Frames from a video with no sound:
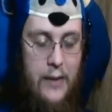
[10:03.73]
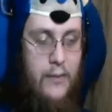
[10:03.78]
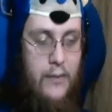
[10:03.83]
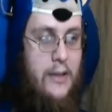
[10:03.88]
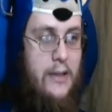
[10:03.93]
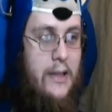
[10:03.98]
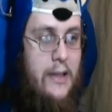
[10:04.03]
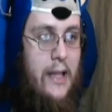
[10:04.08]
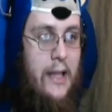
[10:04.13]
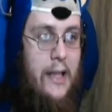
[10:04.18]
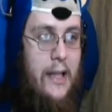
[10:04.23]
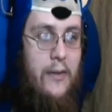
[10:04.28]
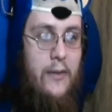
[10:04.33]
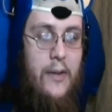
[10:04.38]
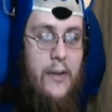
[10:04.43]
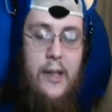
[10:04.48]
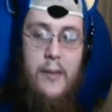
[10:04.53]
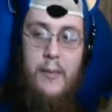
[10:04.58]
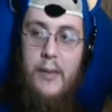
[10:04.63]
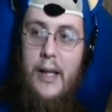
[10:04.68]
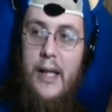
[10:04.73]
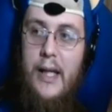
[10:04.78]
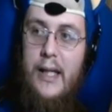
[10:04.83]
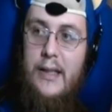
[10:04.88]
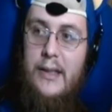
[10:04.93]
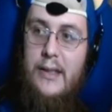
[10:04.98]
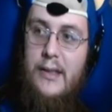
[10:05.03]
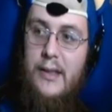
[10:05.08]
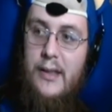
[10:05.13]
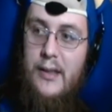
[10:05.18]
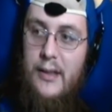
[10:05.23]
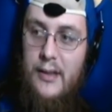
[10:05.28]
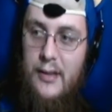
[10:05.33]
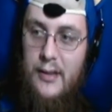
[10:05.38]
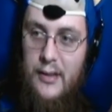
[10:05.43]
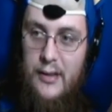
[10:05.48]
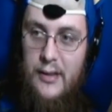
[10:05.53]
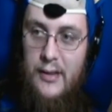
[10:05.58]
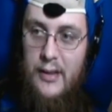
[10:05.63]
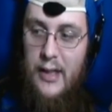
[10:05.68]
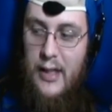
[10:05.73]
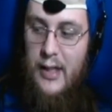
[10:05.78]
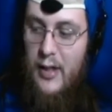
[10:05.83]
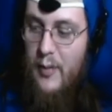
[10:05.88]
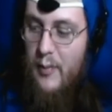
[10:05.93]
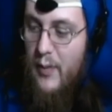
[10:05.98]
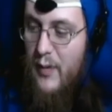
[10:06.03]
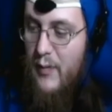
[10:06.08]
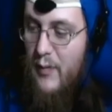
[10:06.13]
was Sonic 3D Blast. I hope